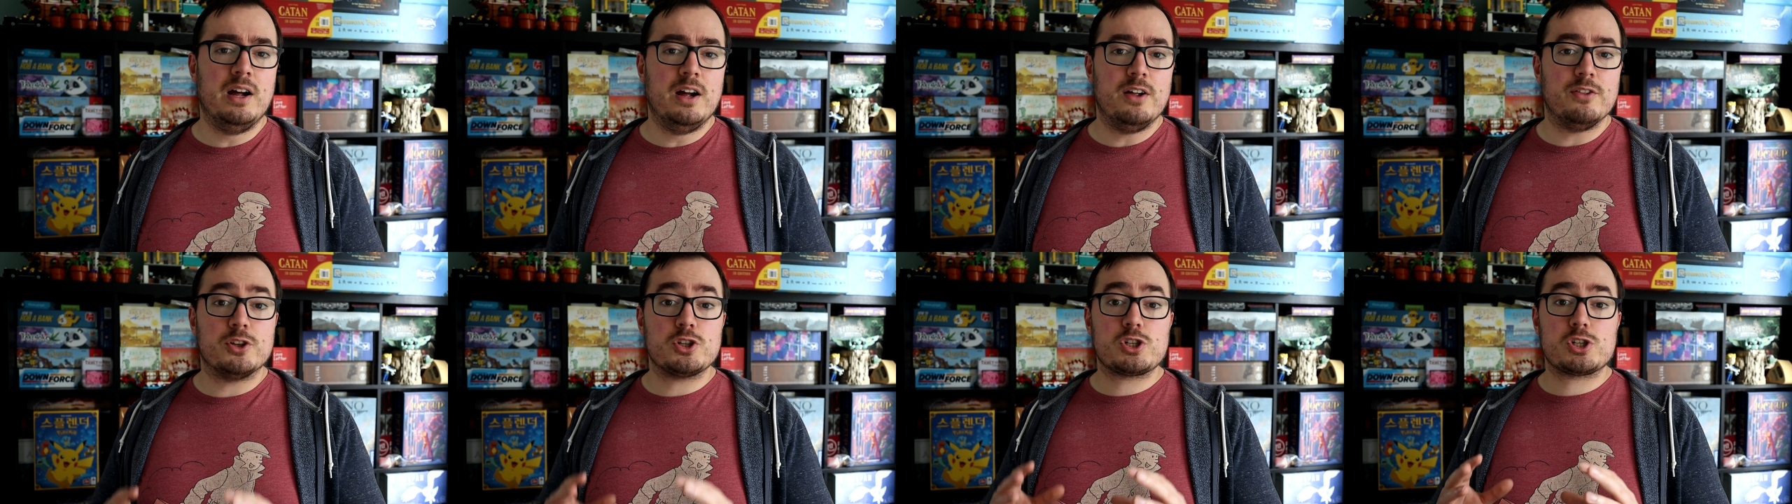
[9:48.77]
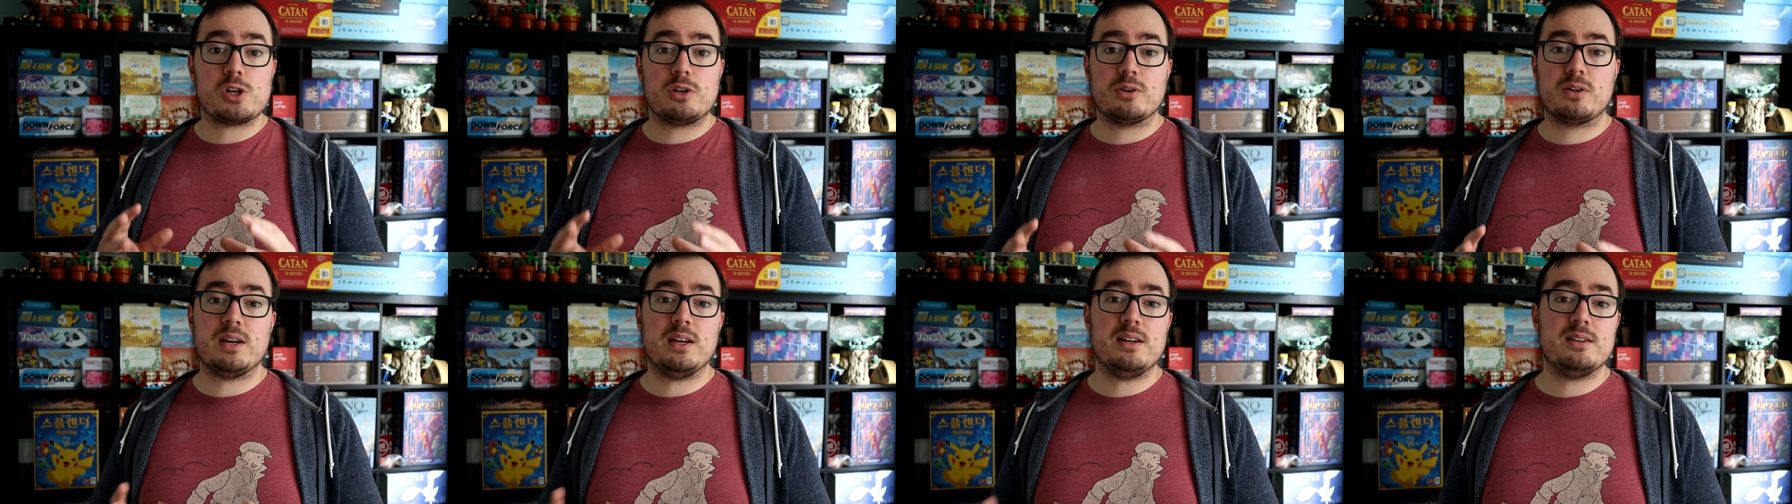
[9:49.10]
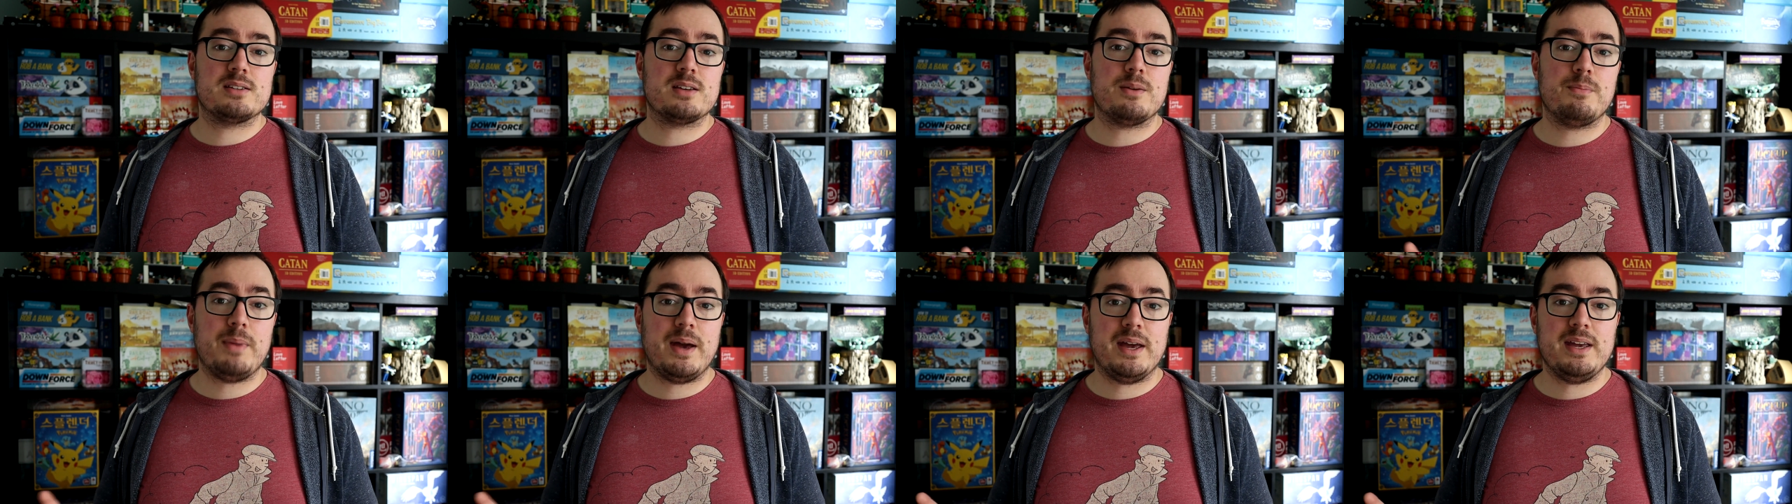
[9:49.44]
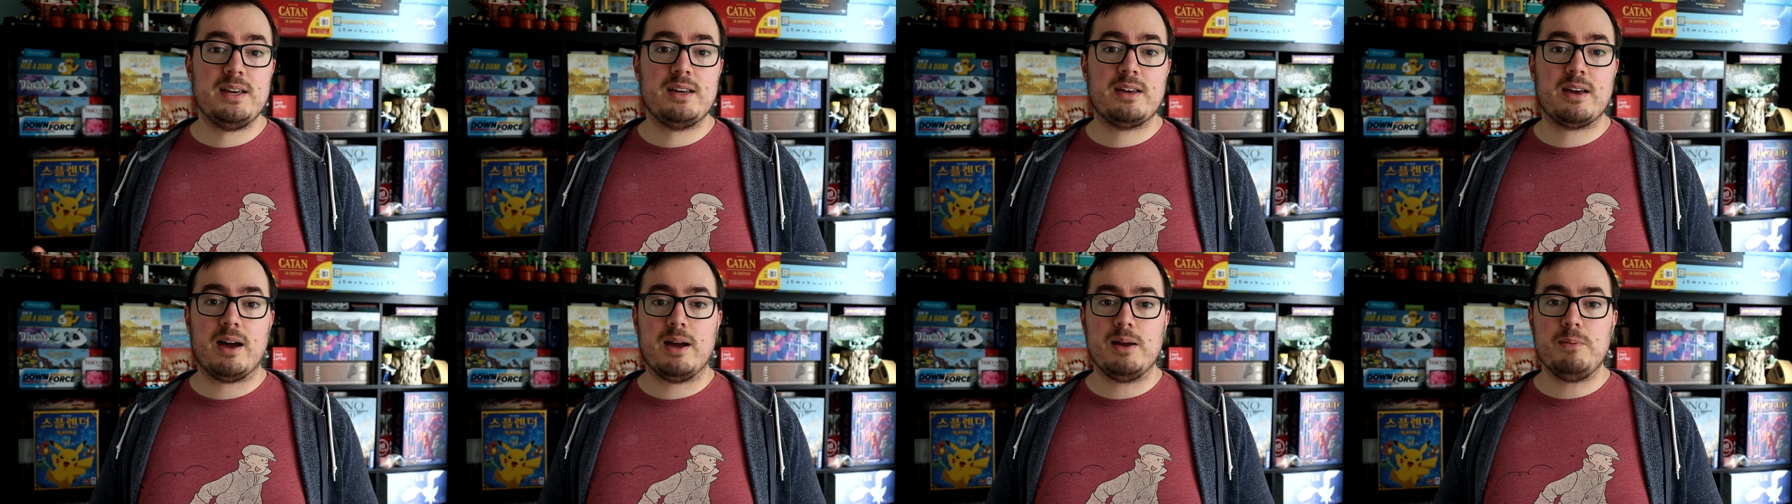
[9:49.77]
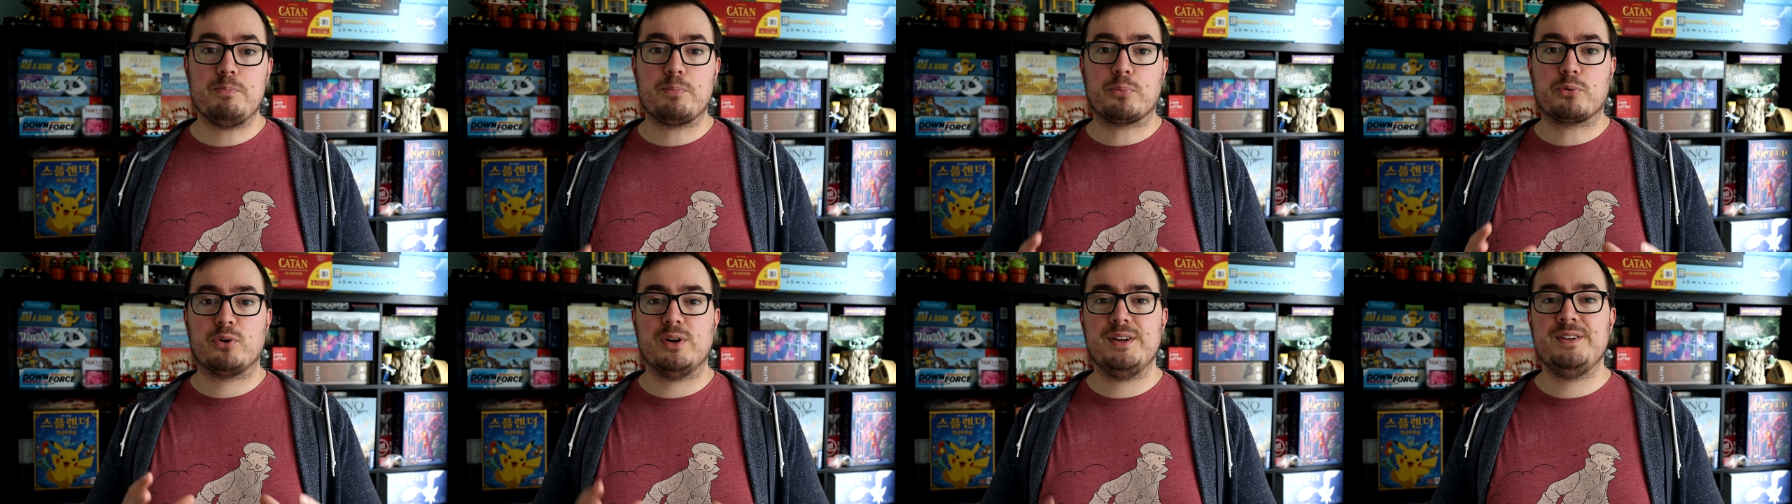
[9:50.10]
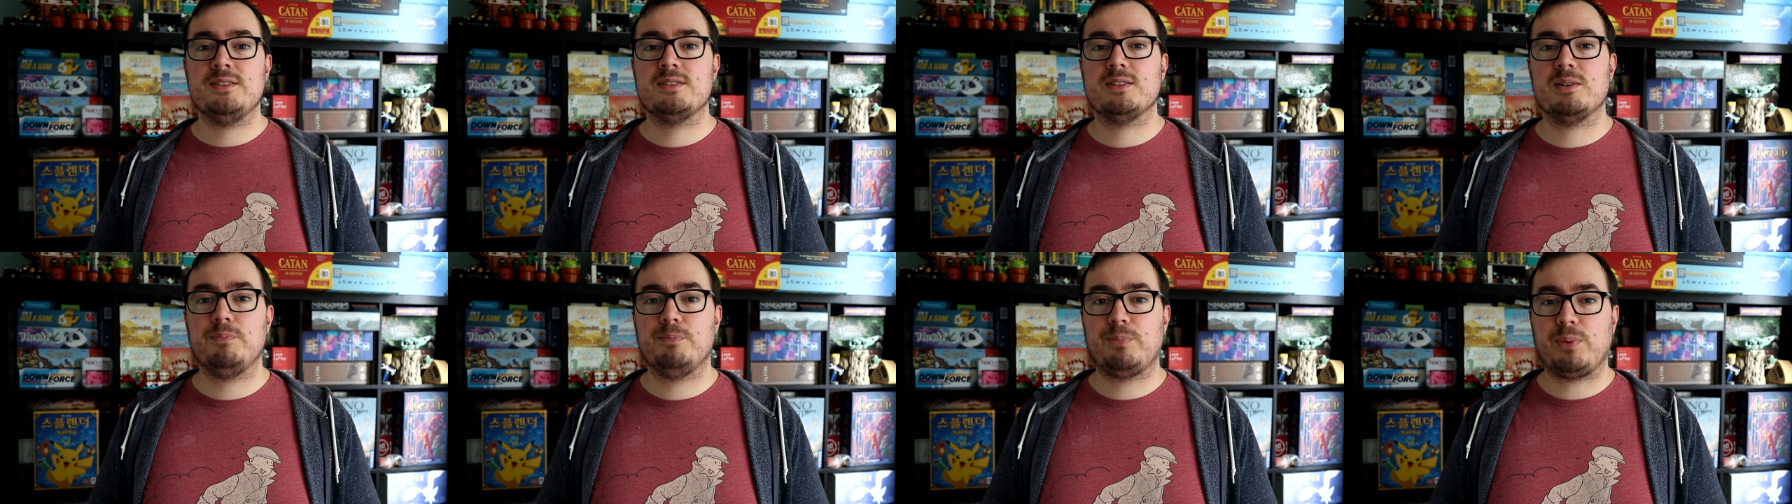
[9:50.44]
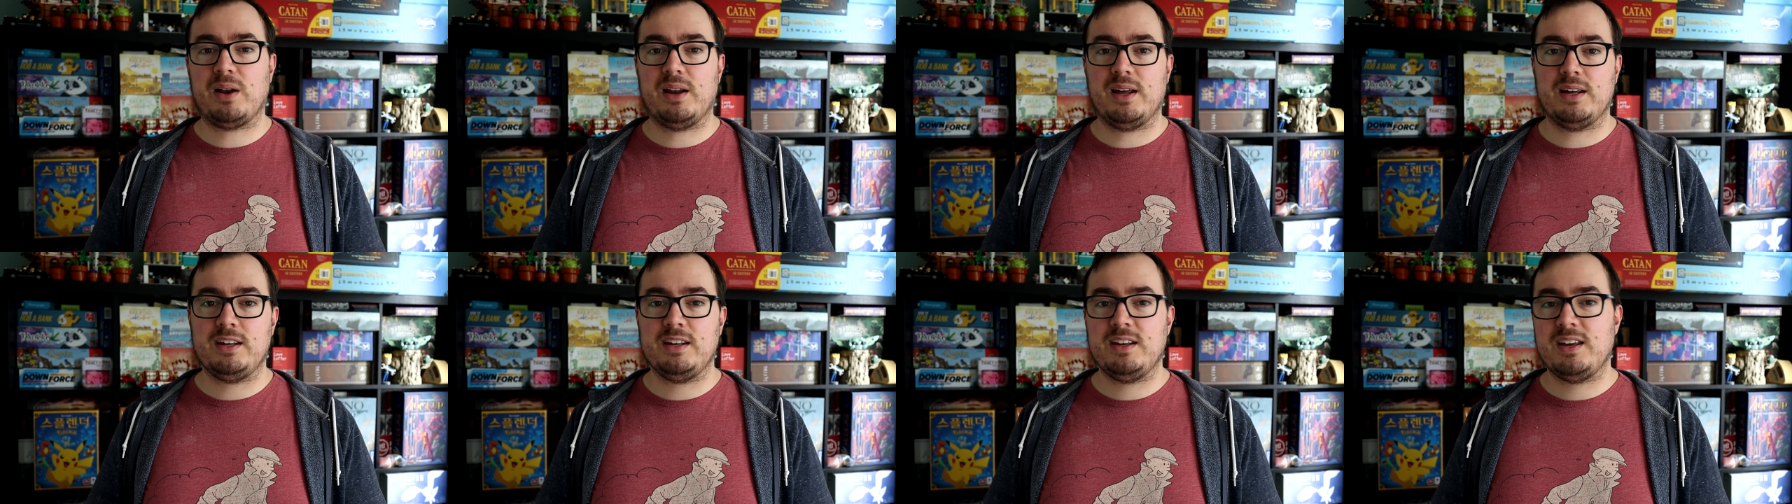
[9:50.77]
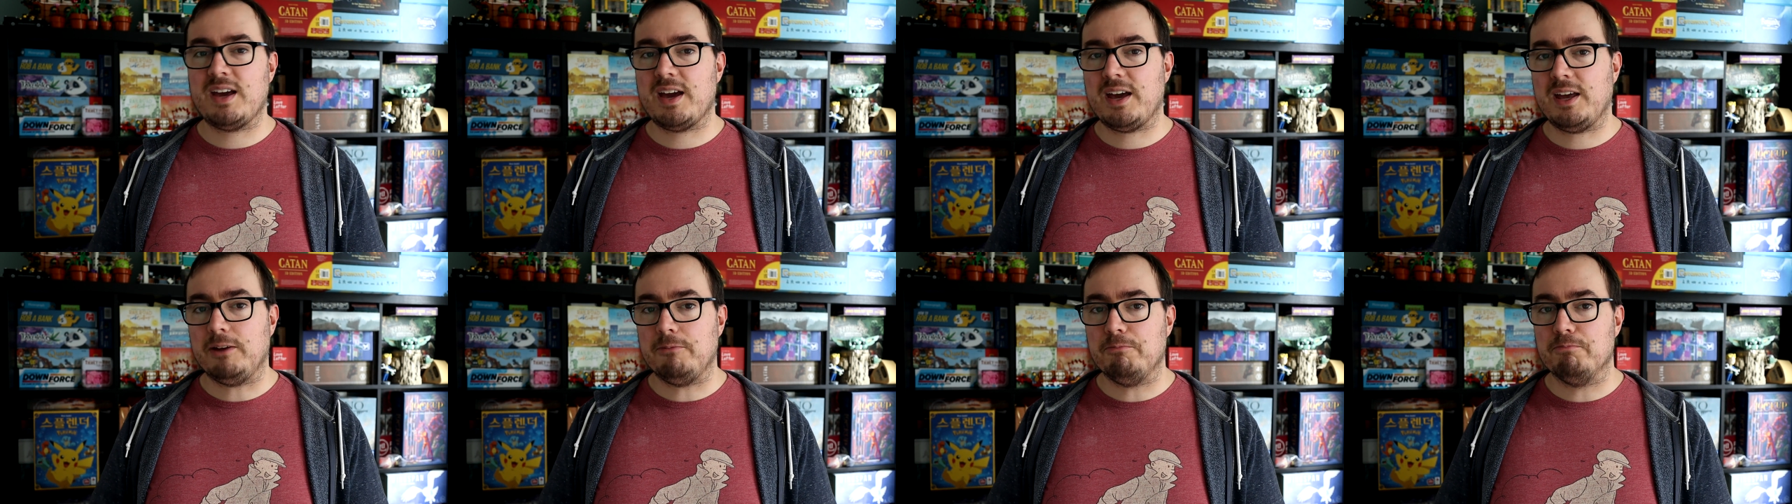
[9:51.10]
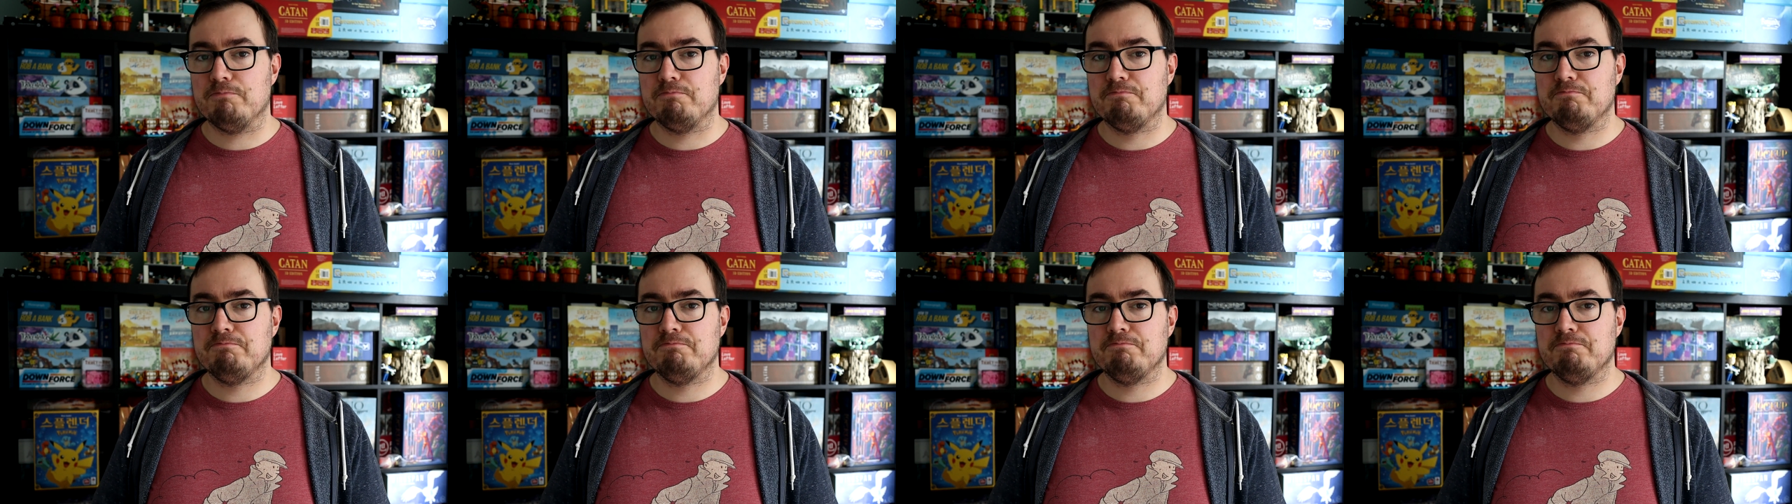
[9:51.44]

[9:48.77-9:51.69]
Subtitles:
that's looking to make a print and play game?